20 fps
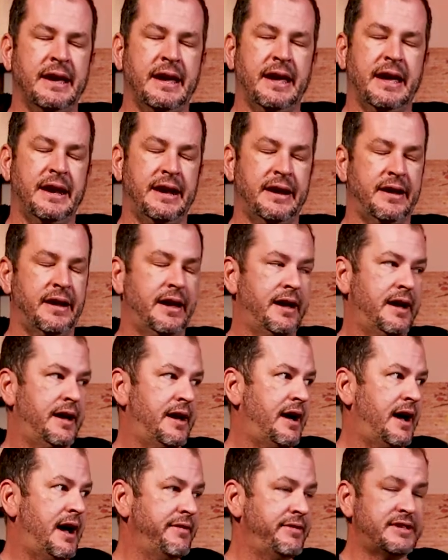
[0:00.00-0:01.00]
And
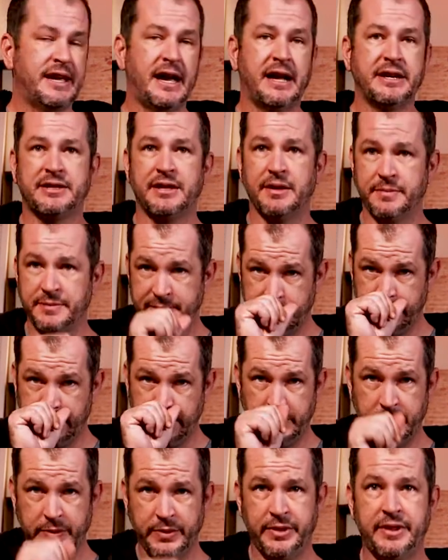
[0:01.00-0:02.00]
I've attached them
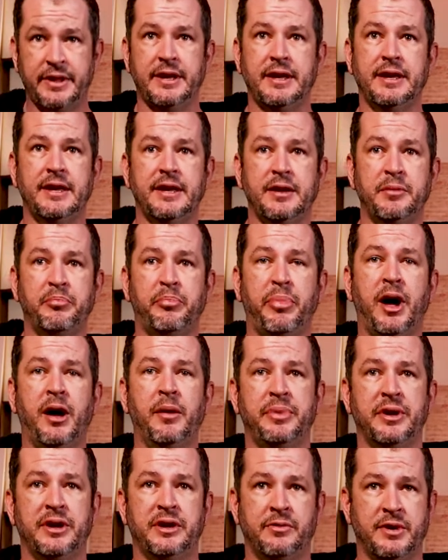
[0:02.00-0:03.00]
to the
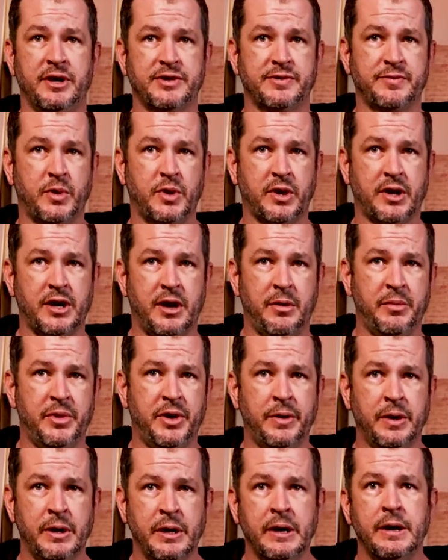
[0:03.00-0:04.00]
pump and reservoir
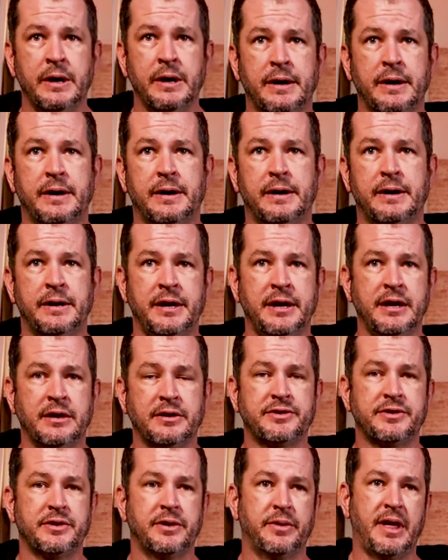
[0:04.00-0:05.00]
combo on here
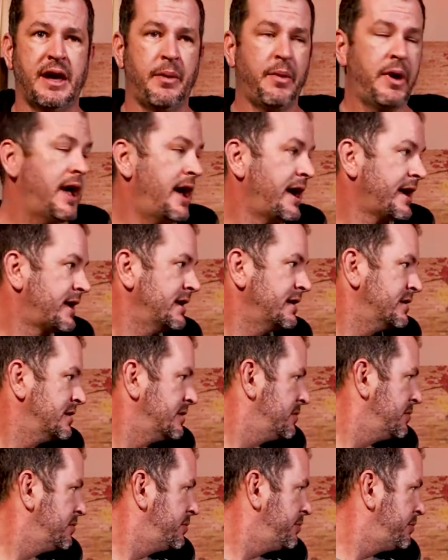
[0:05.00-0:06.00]
so that way I
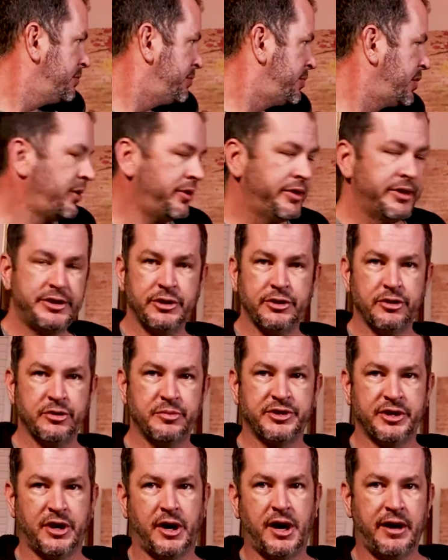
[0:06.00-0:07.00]
can pull the
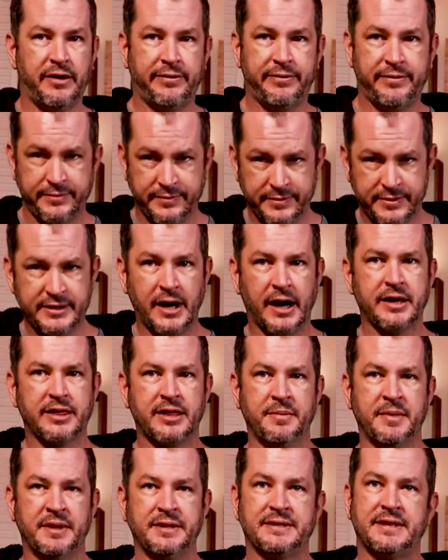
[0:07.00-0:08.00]
tubes off, tuck
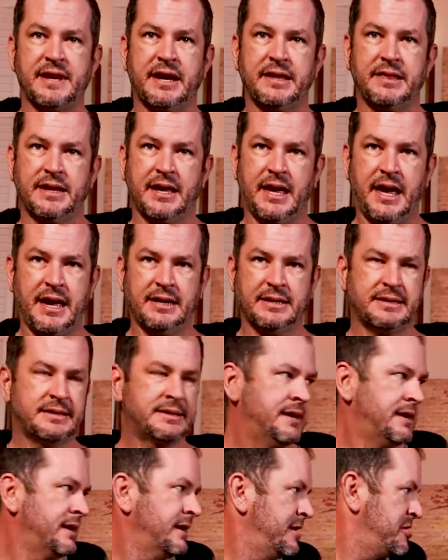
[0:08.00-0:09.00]
them inside the case,
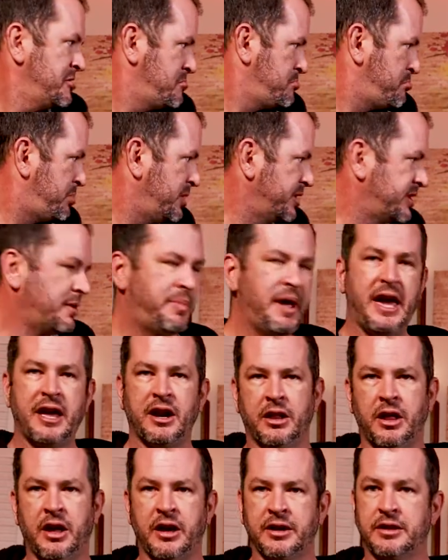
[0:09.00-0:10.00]
put the
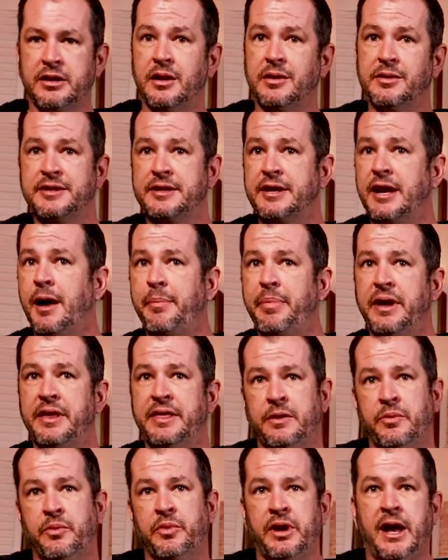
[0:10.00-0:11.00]
panel on, close it up, and
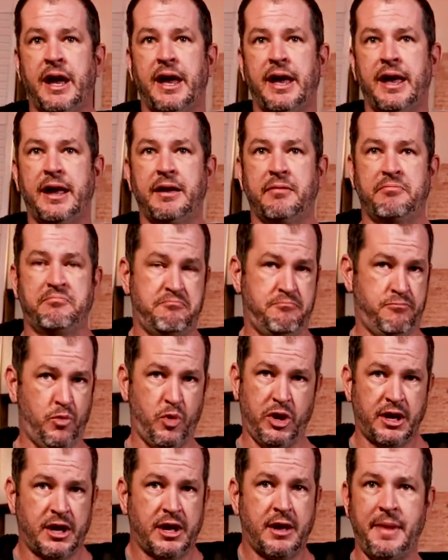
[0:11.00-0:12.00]
then when I
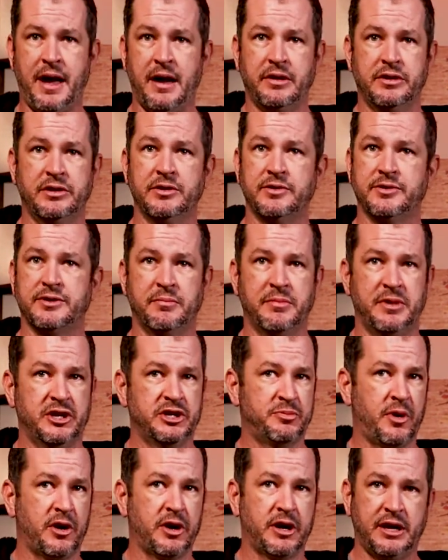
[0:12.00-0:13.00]
want to come out and do some
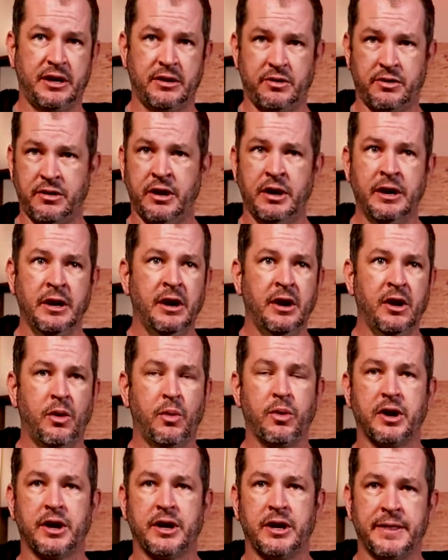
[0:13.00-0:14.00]
benchmarking or
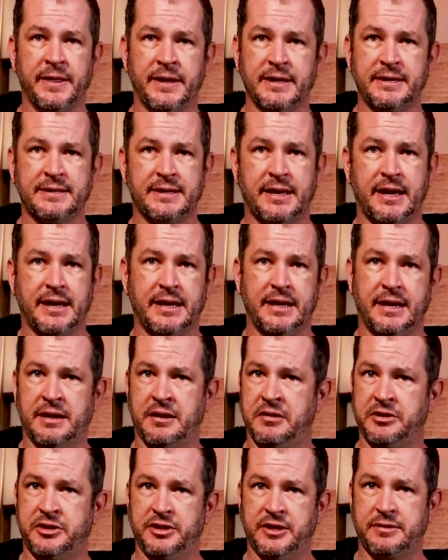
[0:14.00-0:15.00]
work on this, I
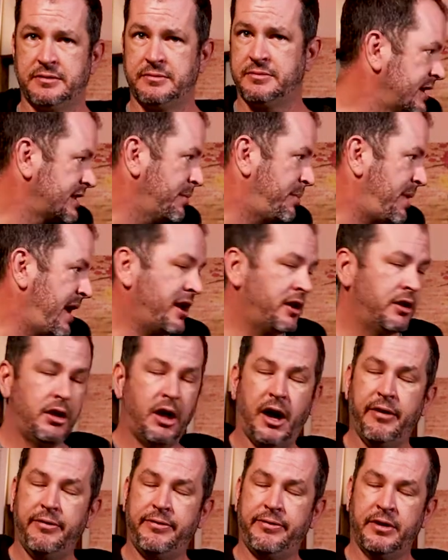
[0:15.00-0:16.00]
can just take the panel
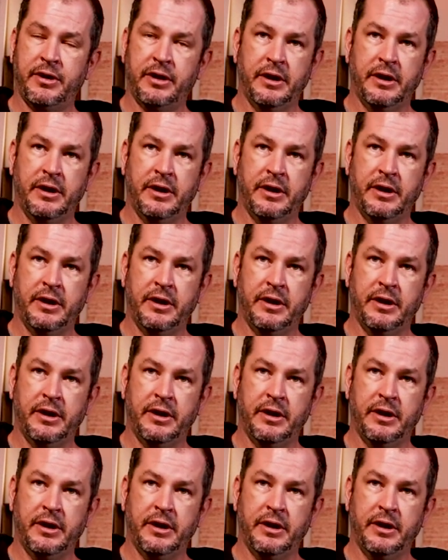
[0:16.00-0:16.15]
off